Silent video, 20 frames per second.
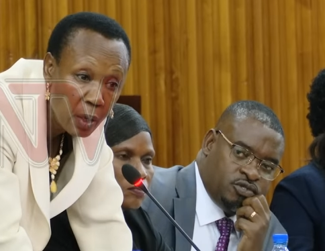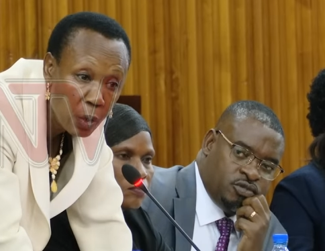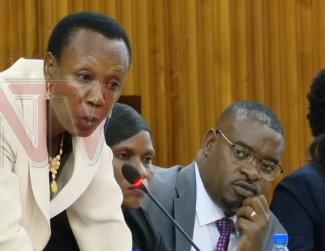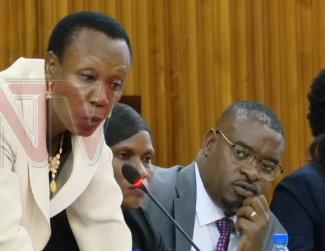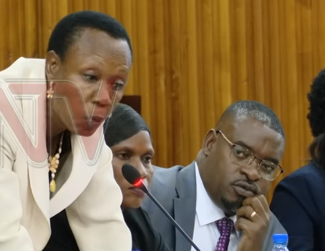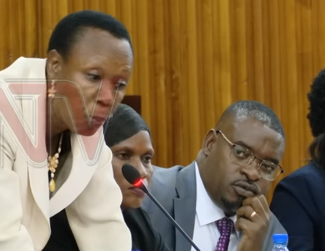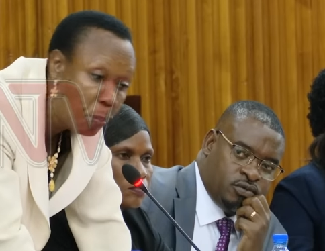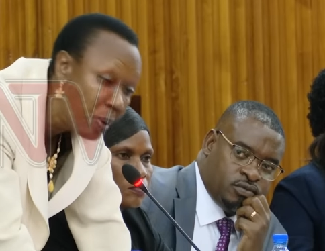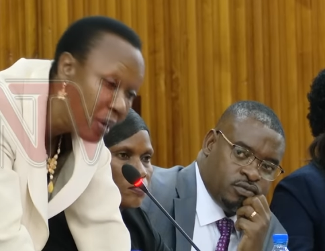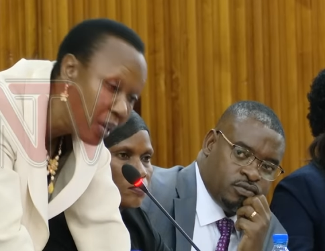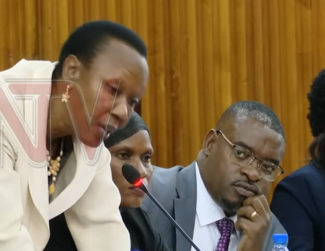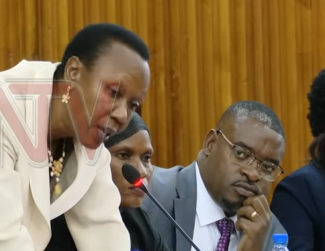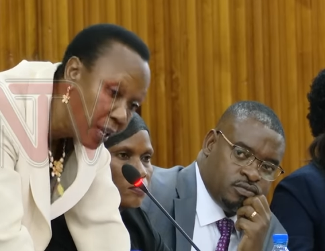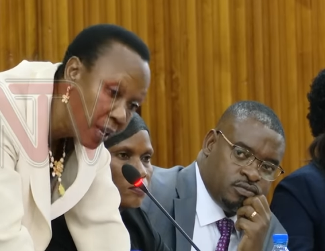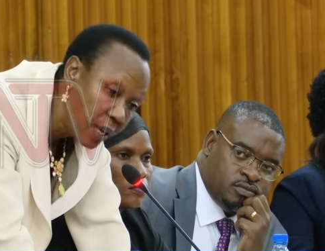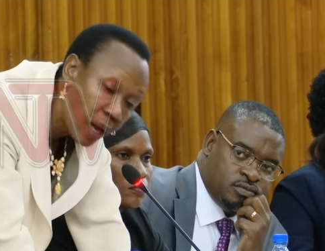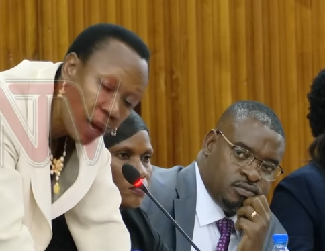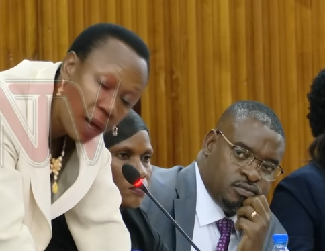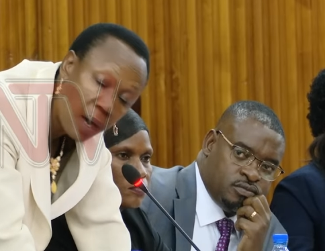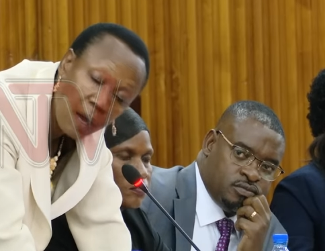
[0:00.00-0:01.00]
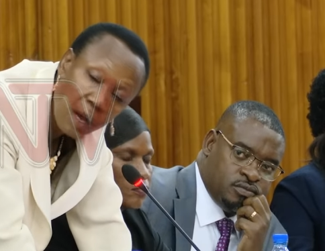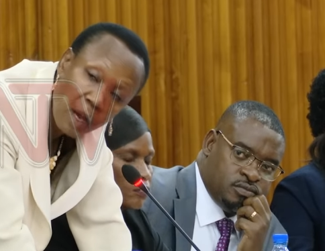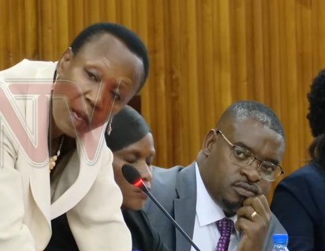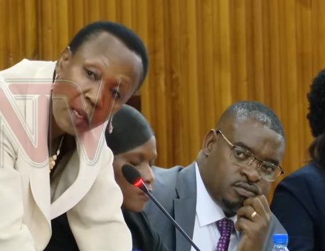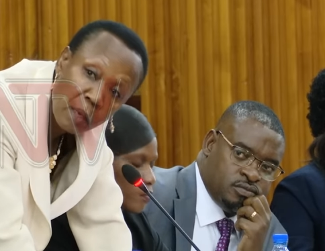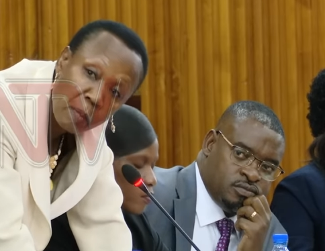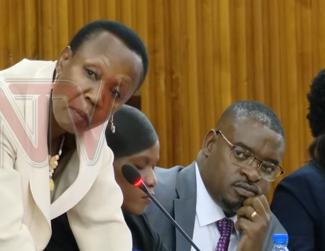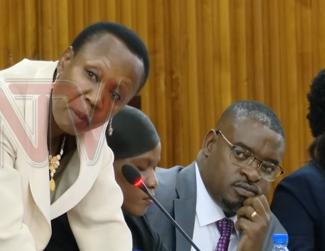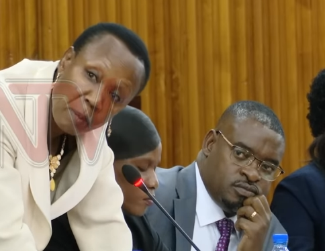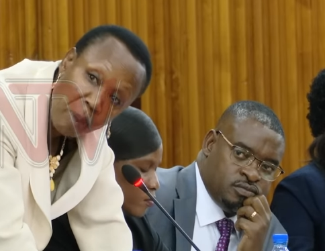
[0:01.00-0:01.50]
Speaker 1: to be here
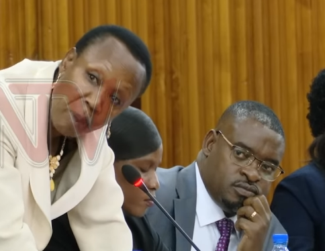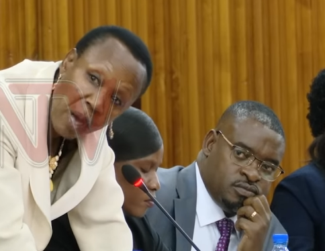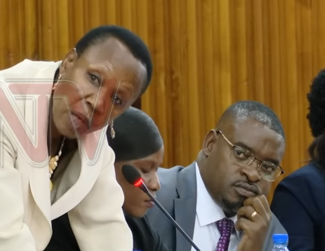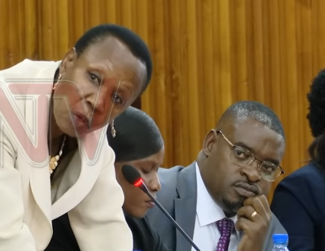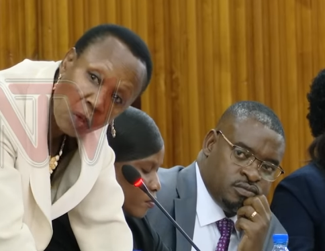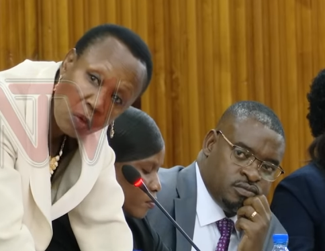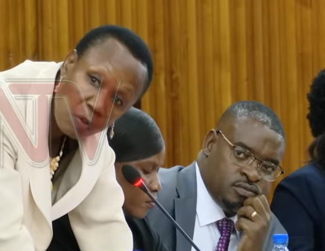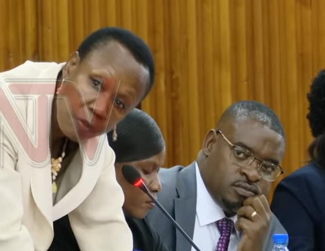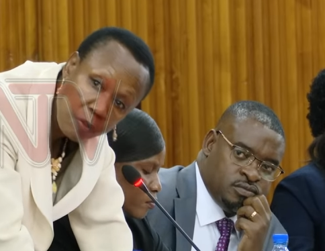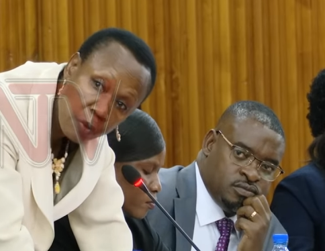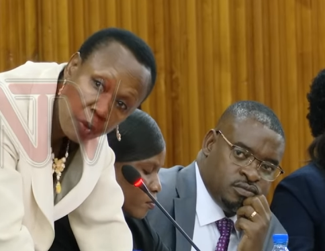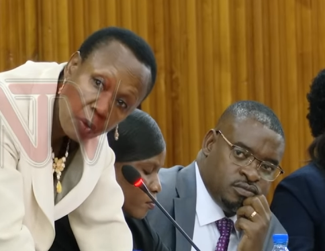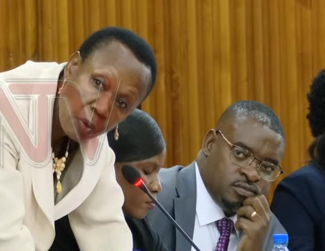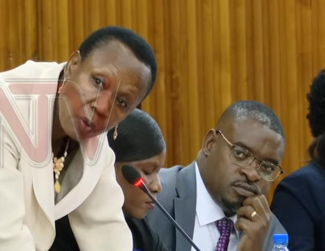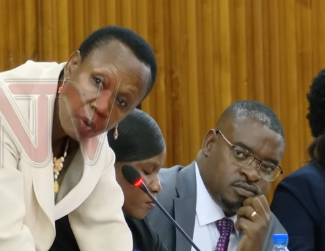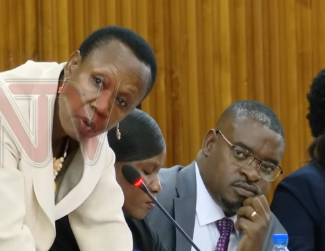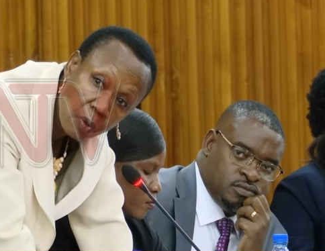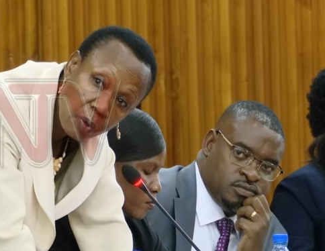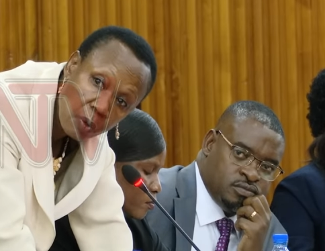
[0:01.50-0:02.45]
and be part of you?